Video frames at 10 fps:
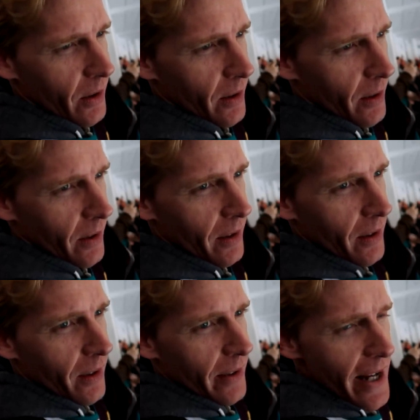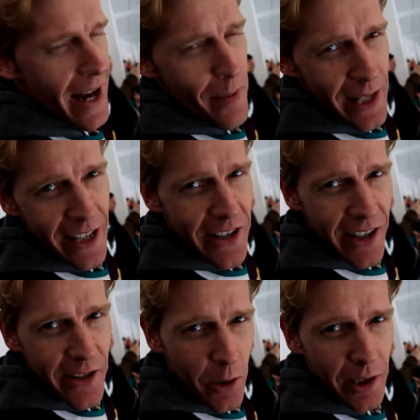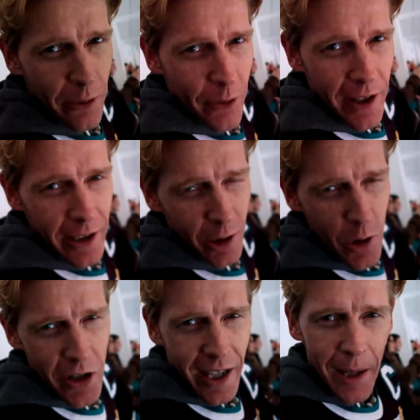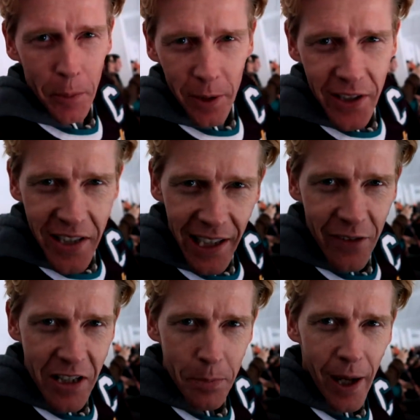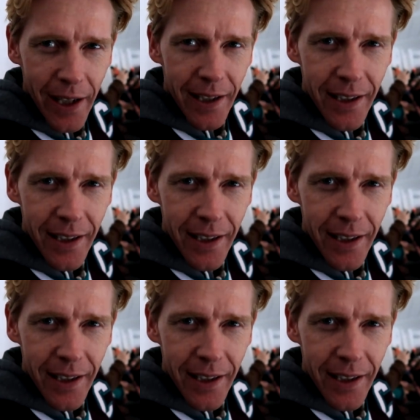Yeah, I mean, it's only fair you lose a couple of teams fighting.